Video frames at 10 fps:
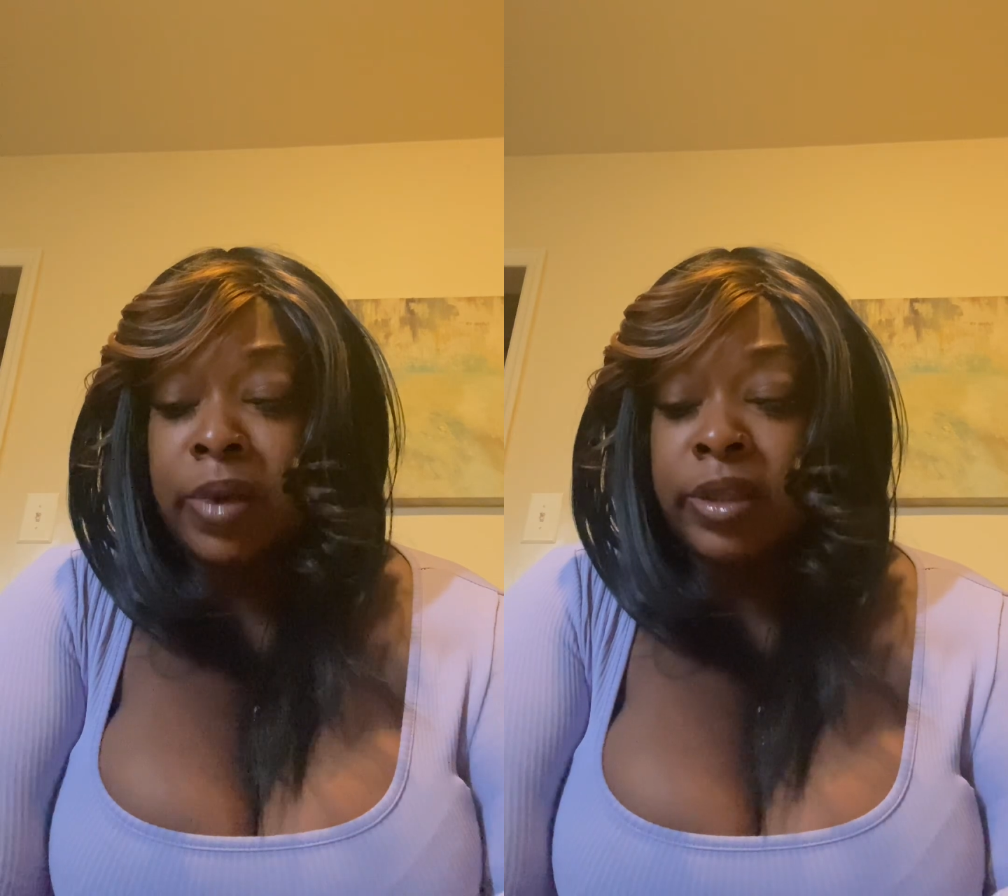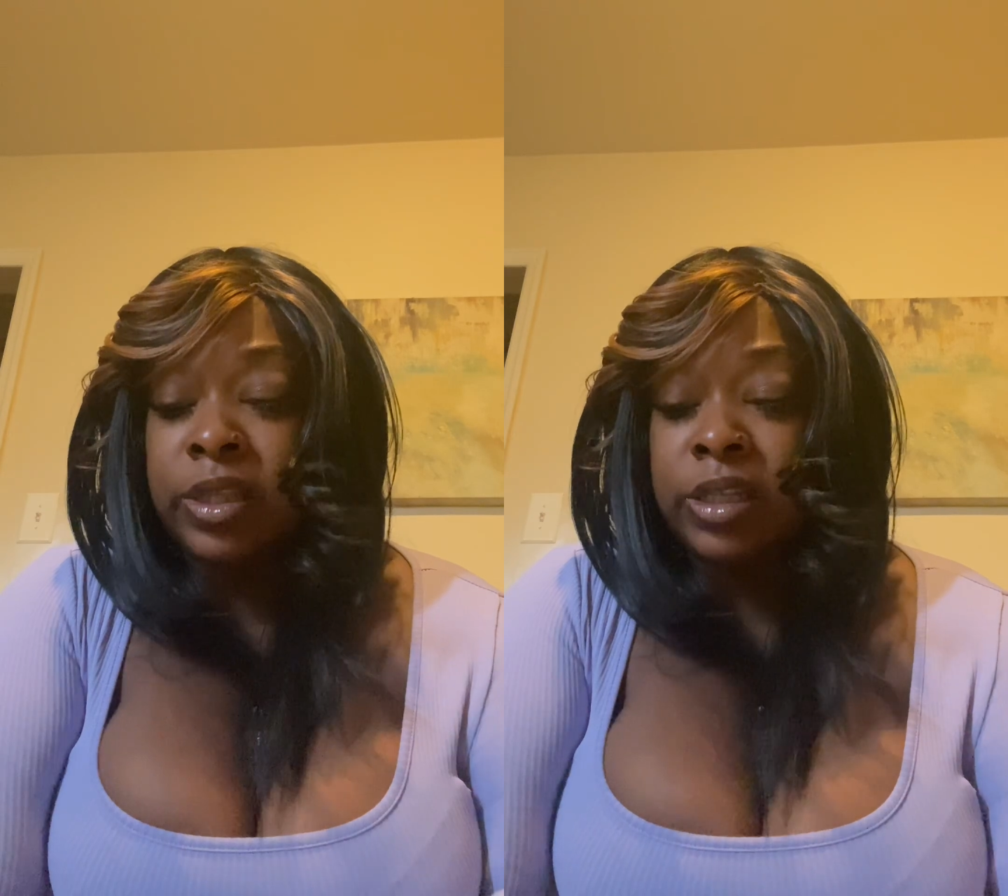
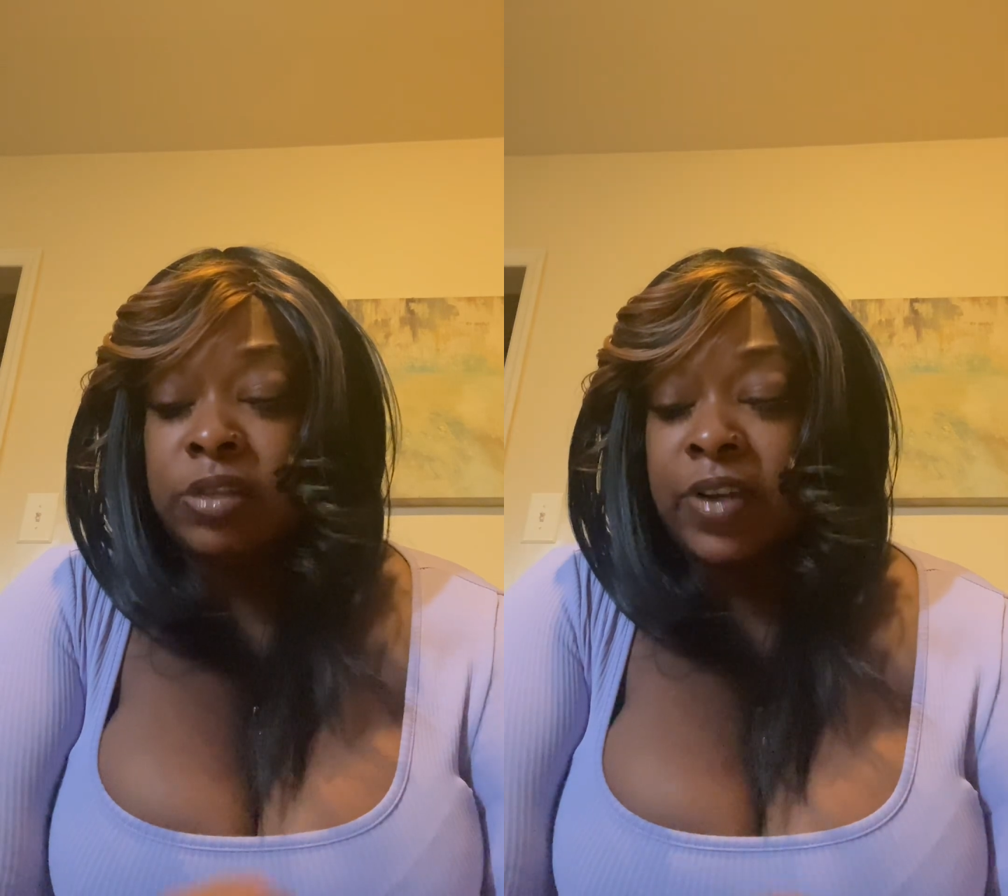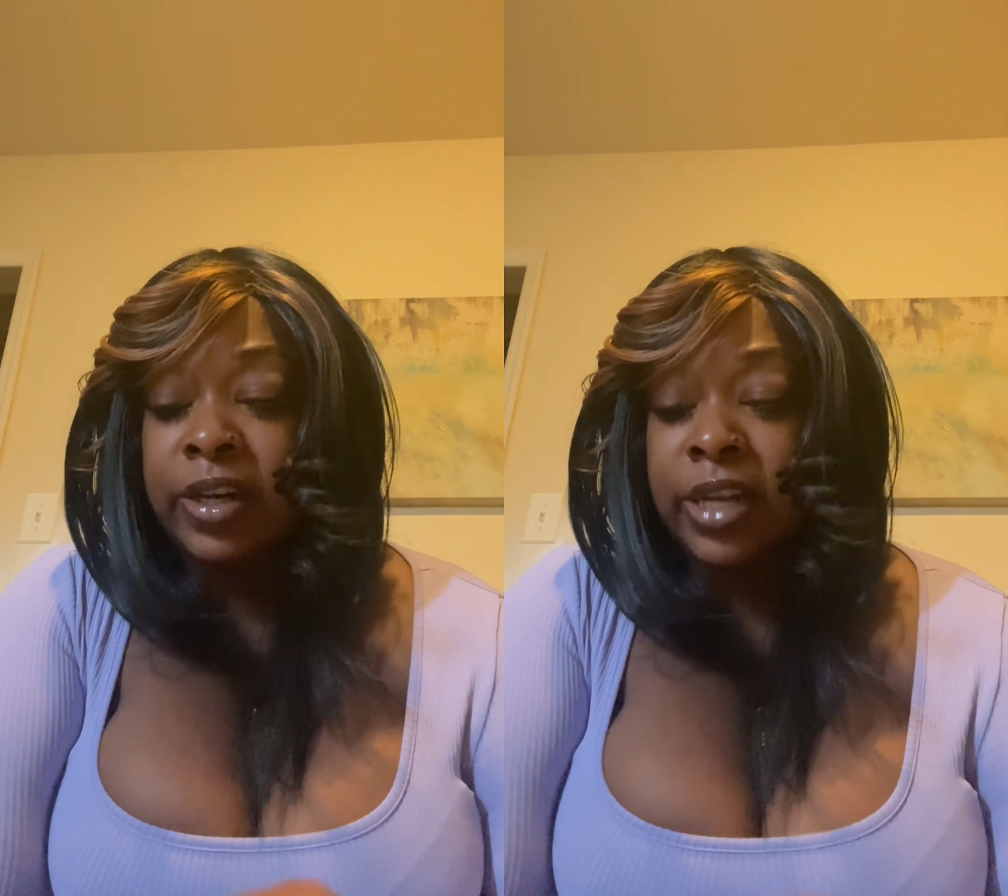by this
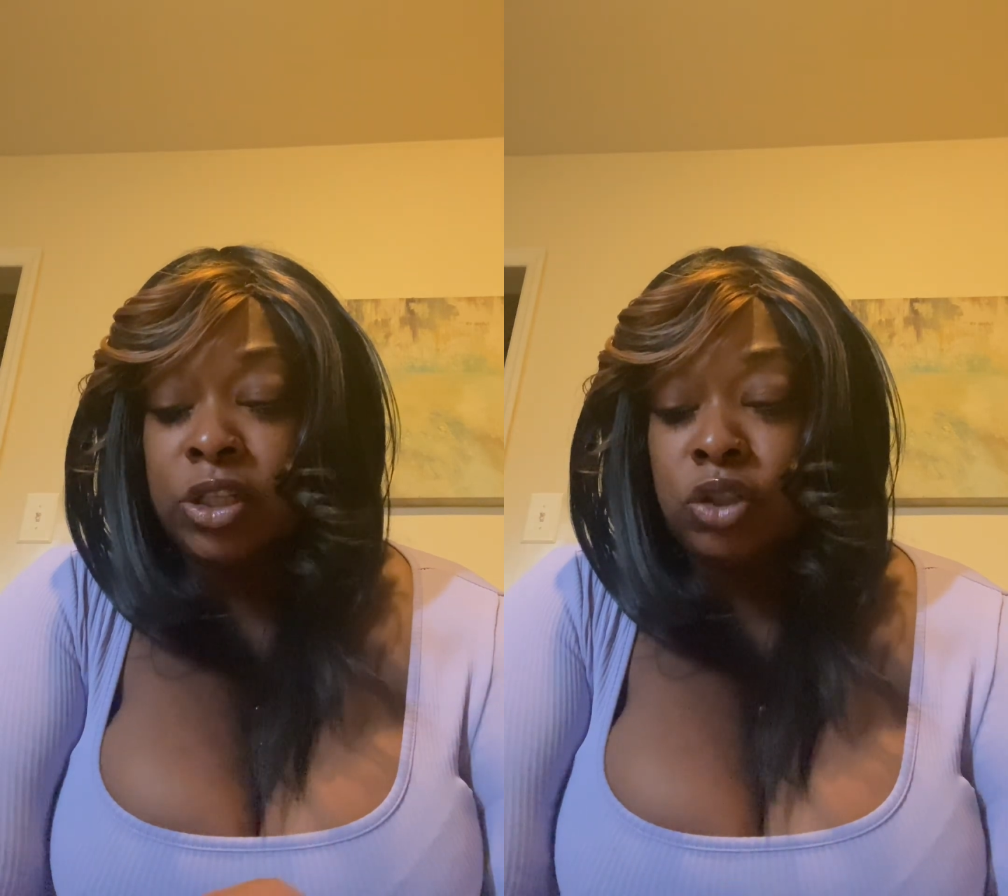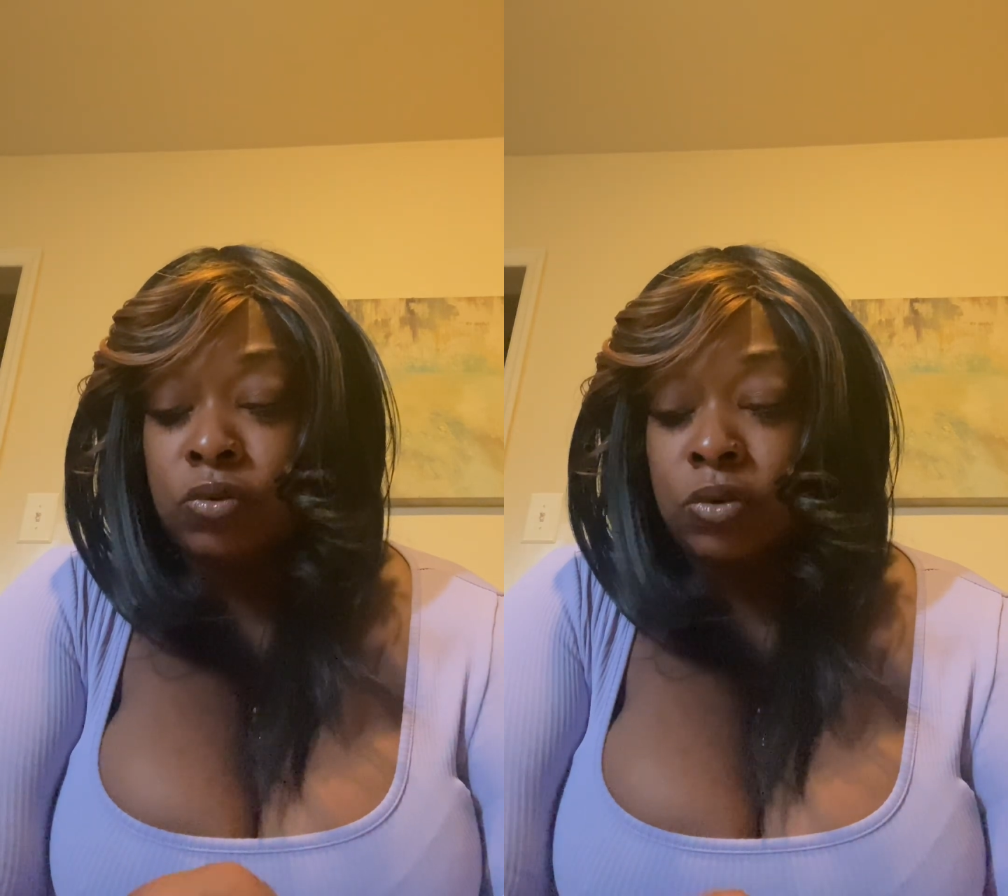
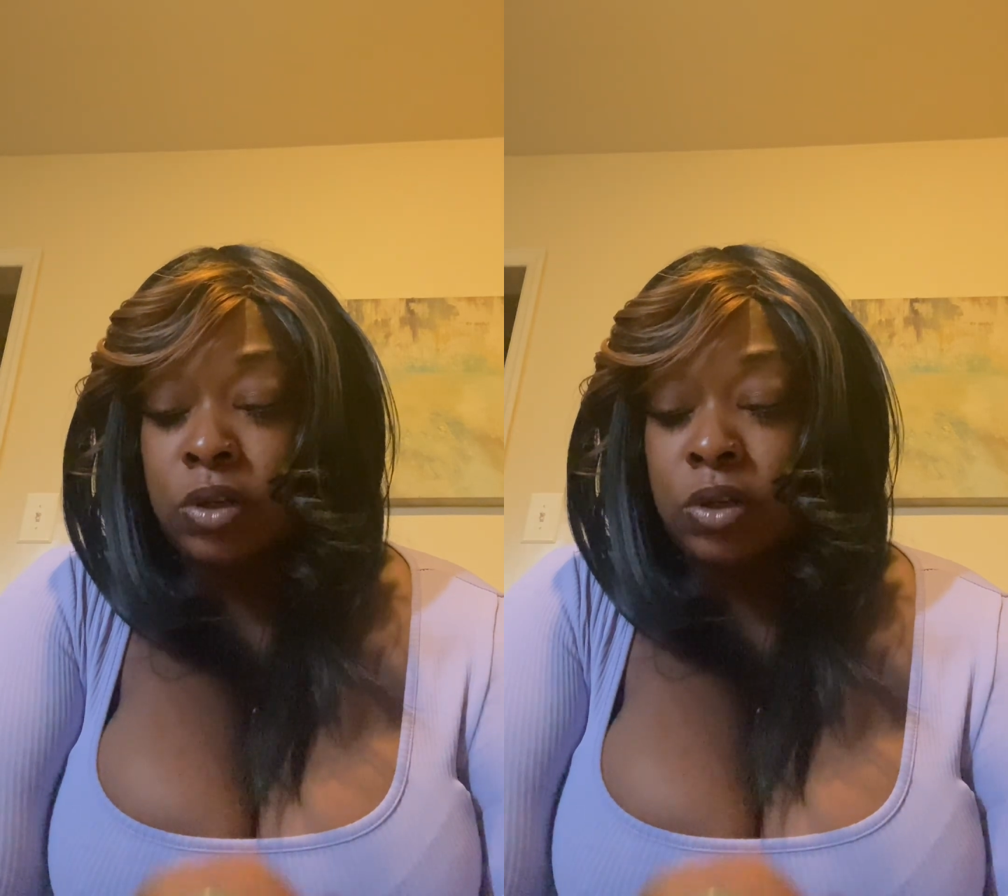financial